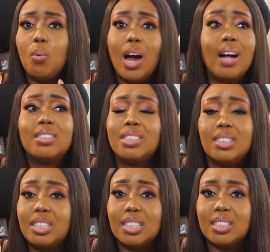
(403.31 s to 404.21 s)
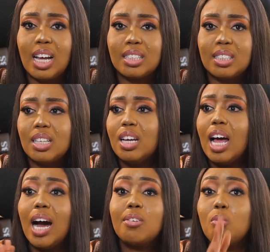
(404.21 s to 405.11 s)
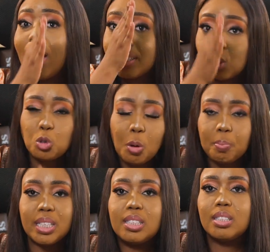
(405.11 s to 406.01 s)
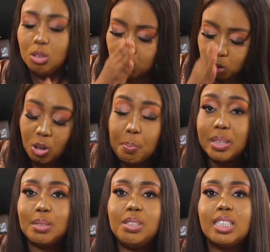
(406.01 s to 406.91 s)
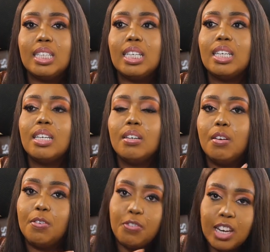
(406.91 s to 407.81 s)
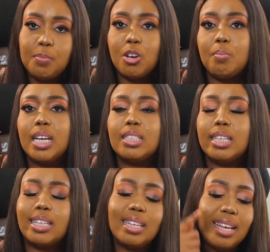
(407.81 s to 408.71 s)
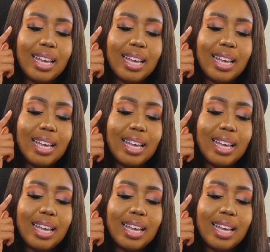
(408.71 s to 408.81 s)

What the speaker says: How did this thing start? How do I stop it? Stop it immediately. Flip your mindset.